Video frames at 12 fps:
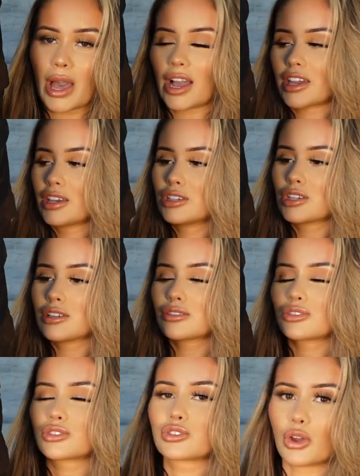package is
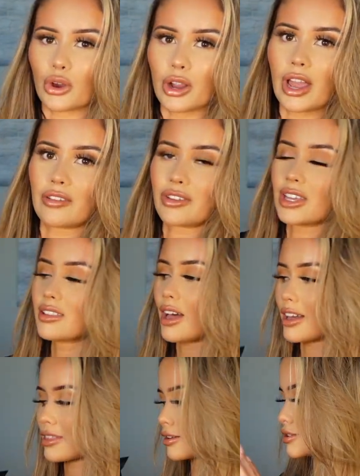so heavy.
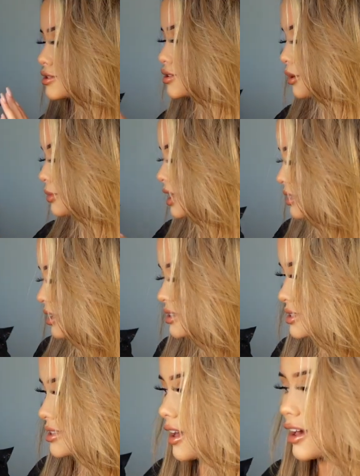Like there is so many
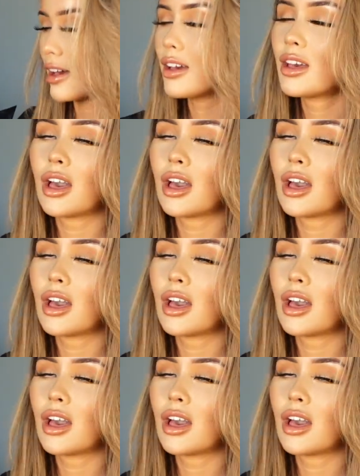things in there.